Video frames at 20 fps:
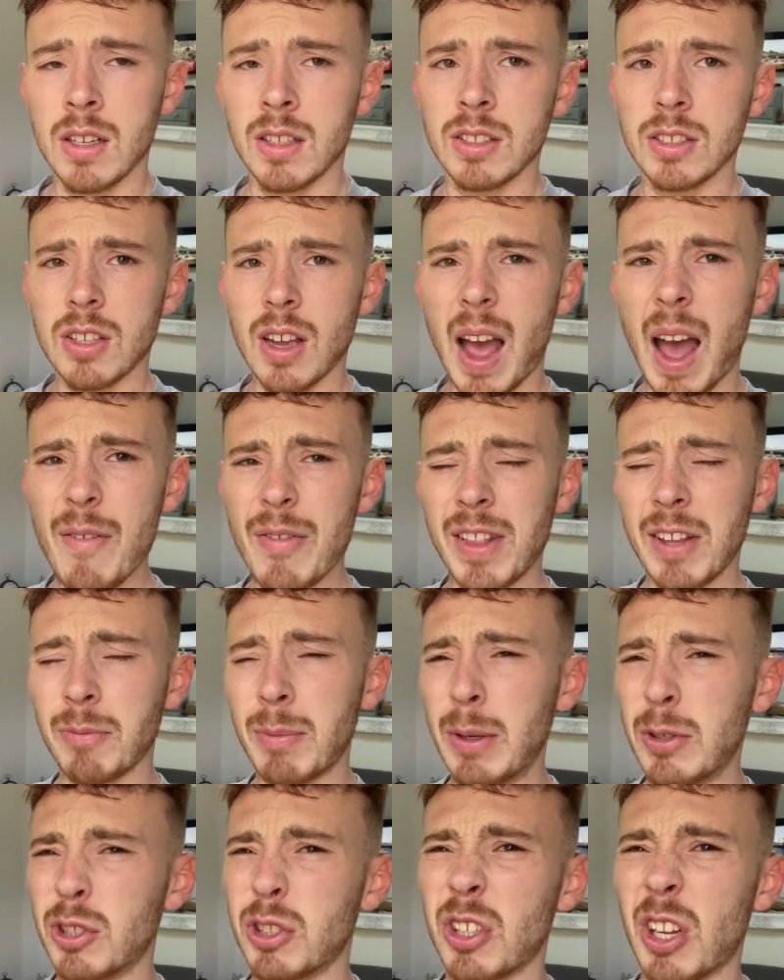So having this
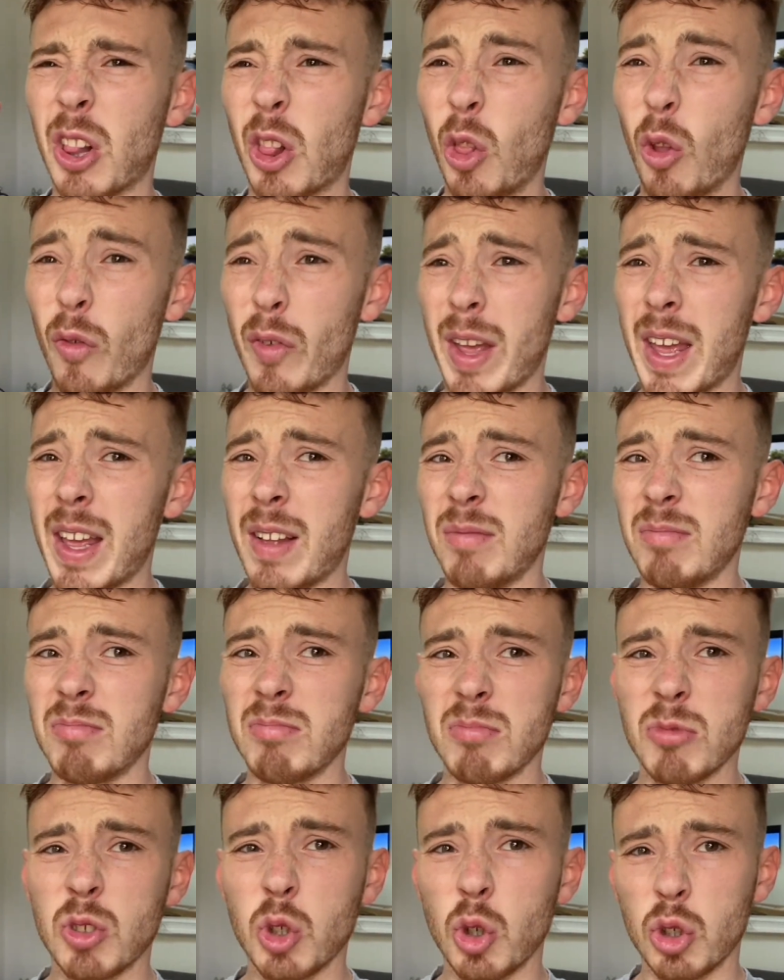meal just because I love it.
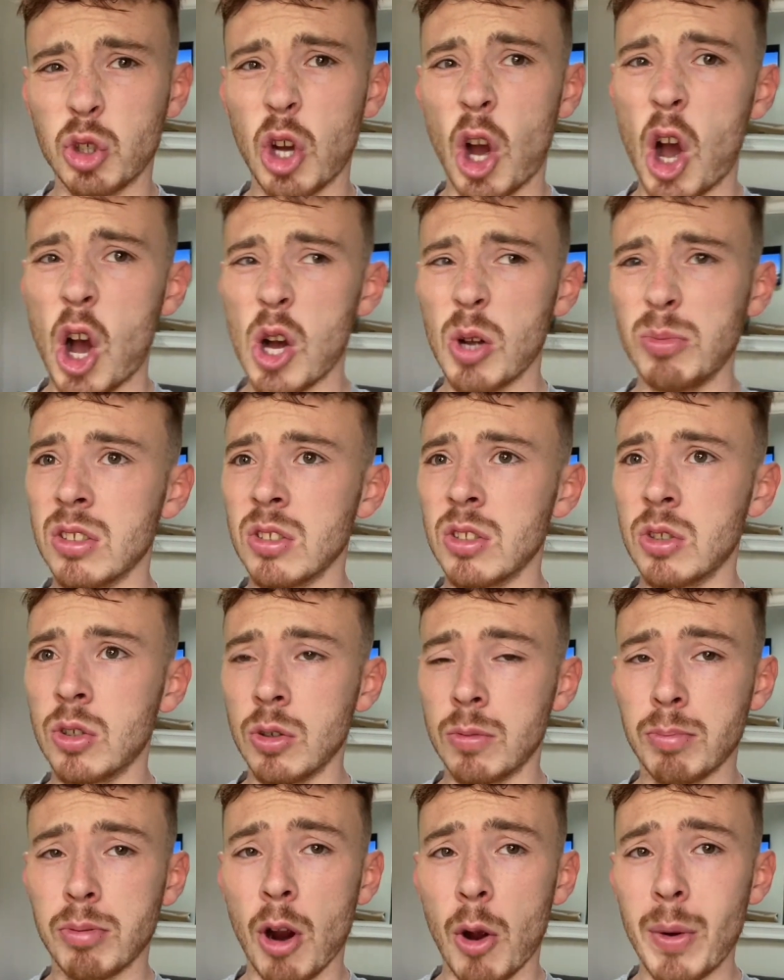Good carbs,
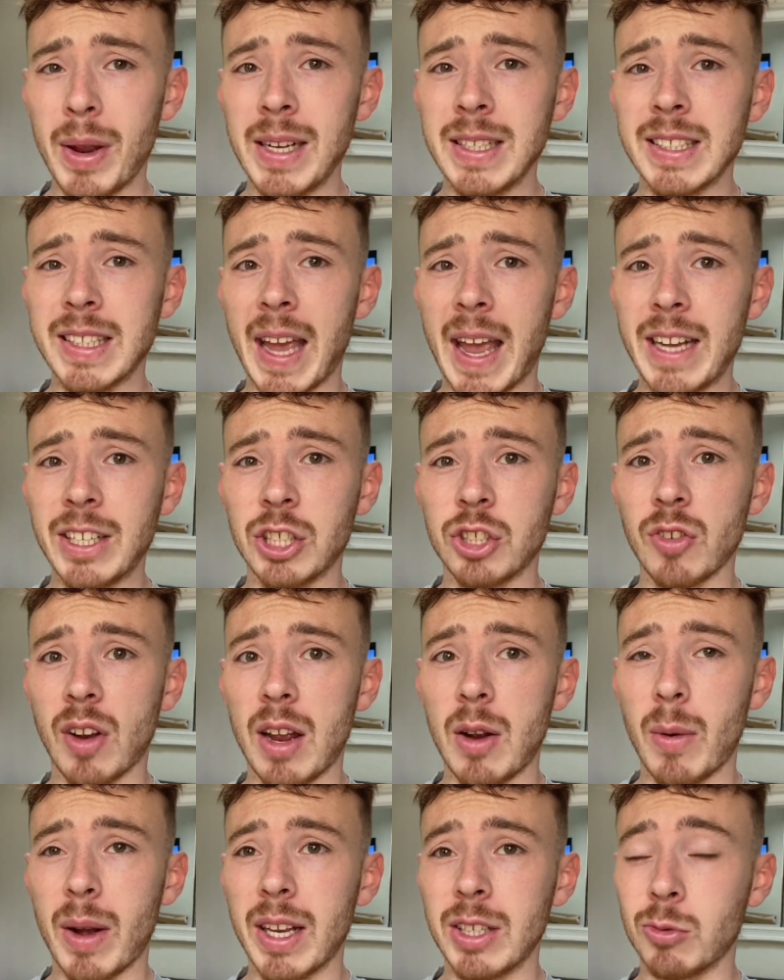good protein to get in straight
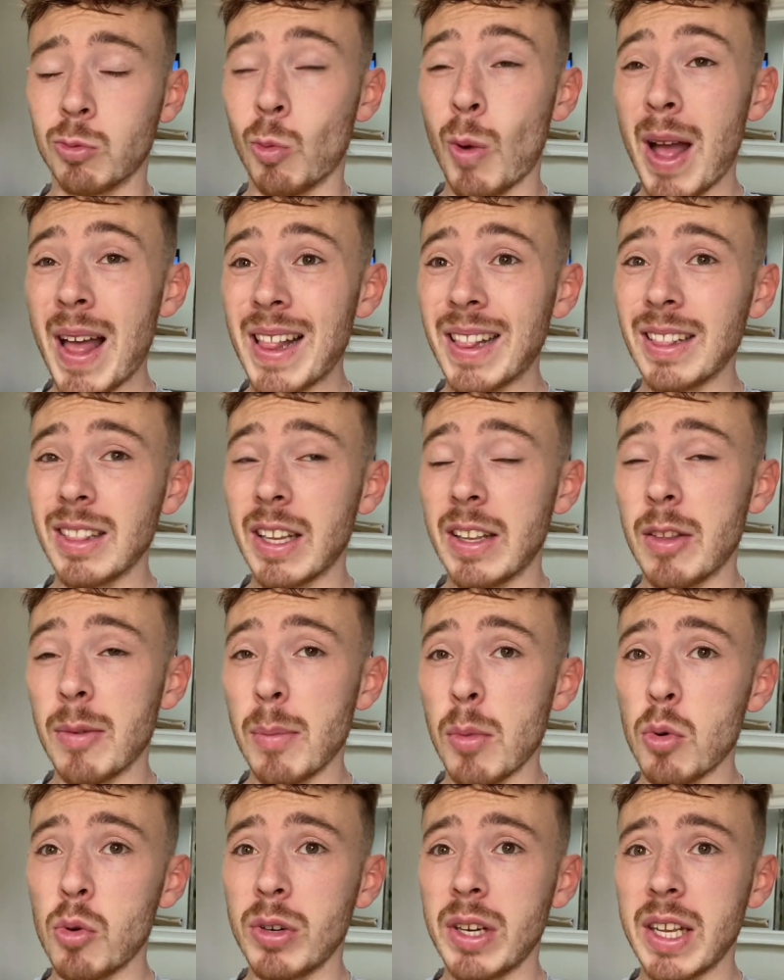away as well in the
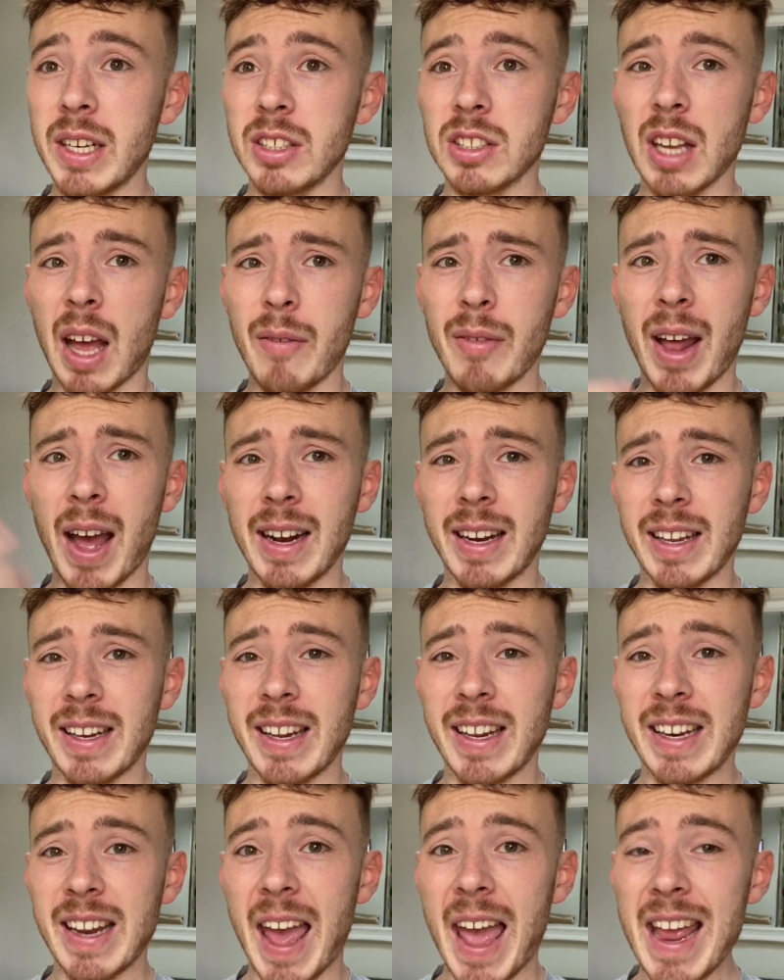morning, because I haven't had
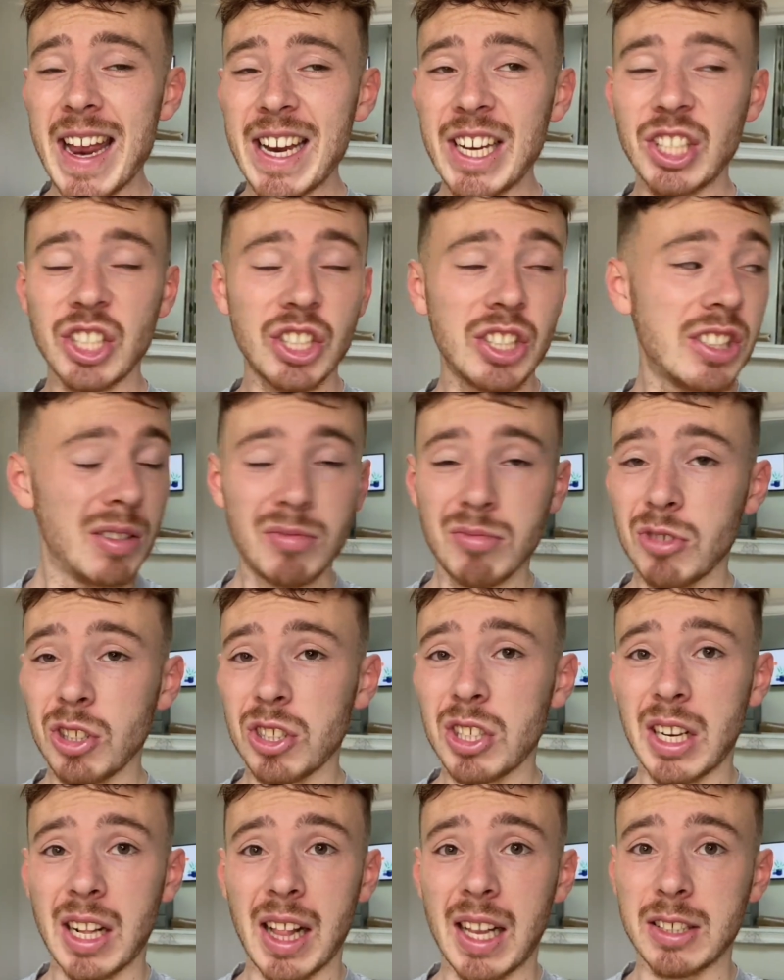any in ages. Just
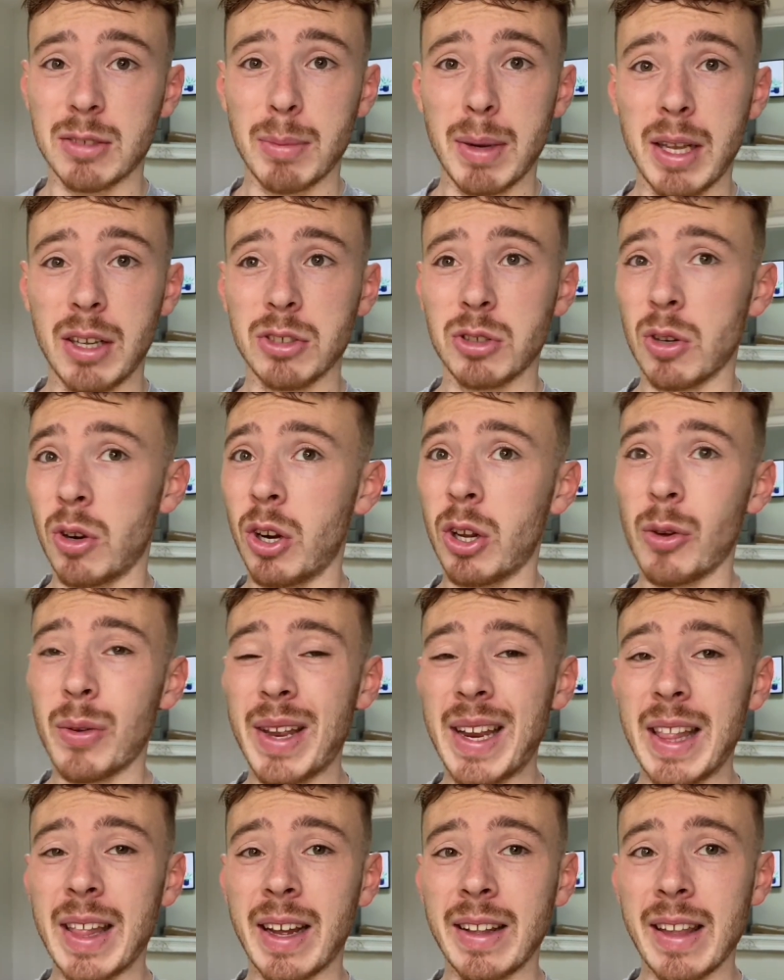a class meal, so I'm gonna go
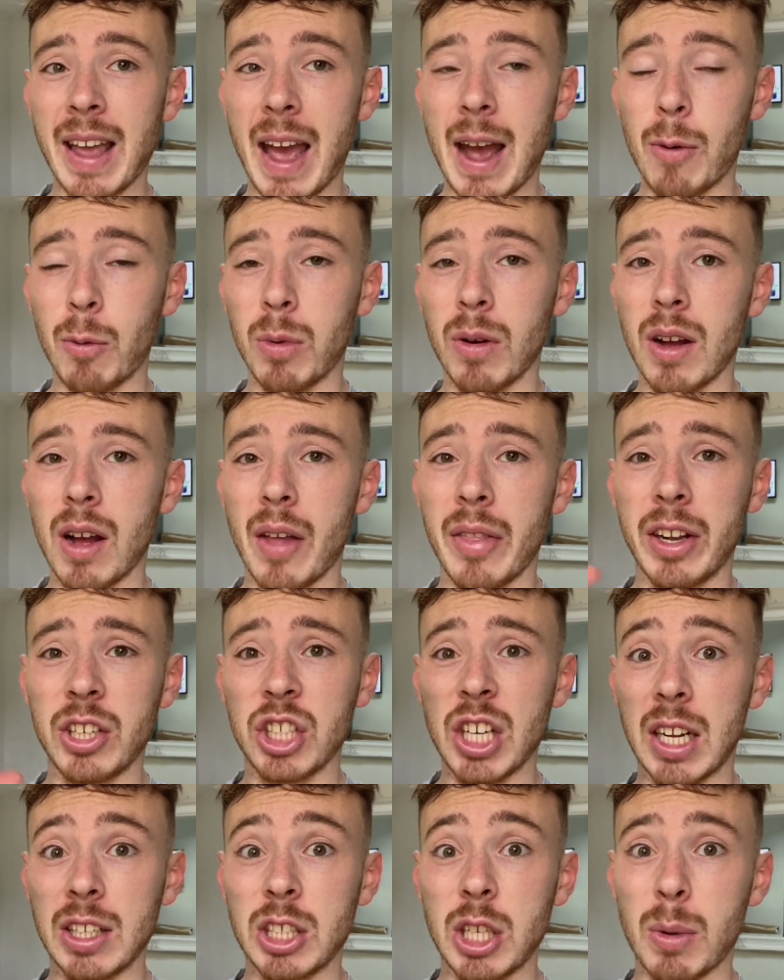eat that now and I'll
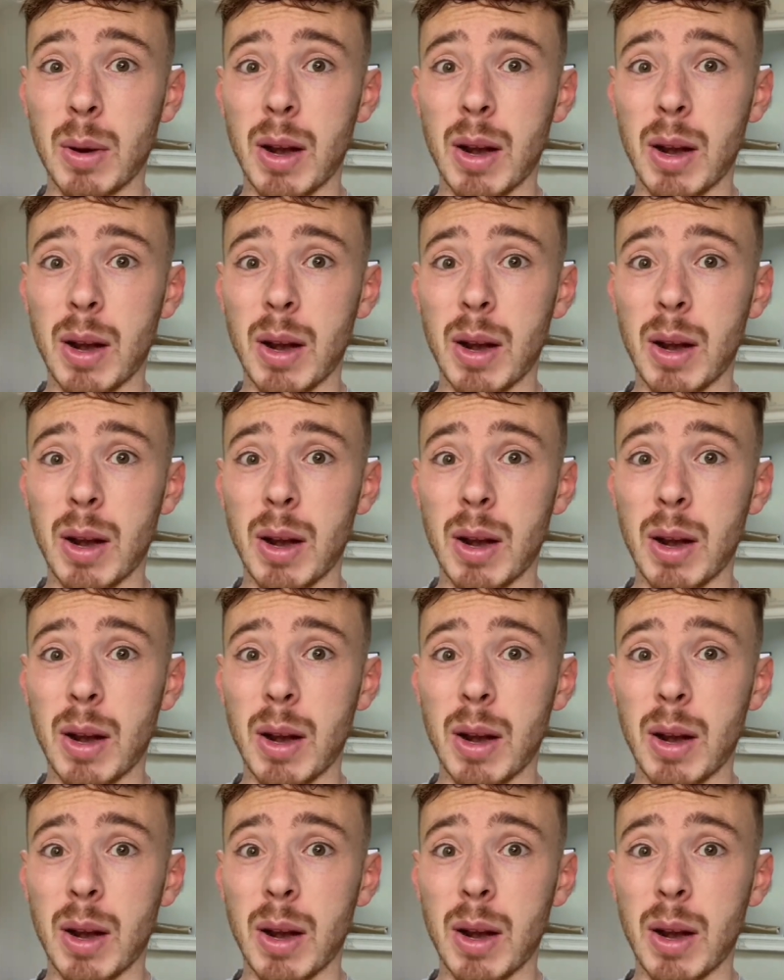chat to you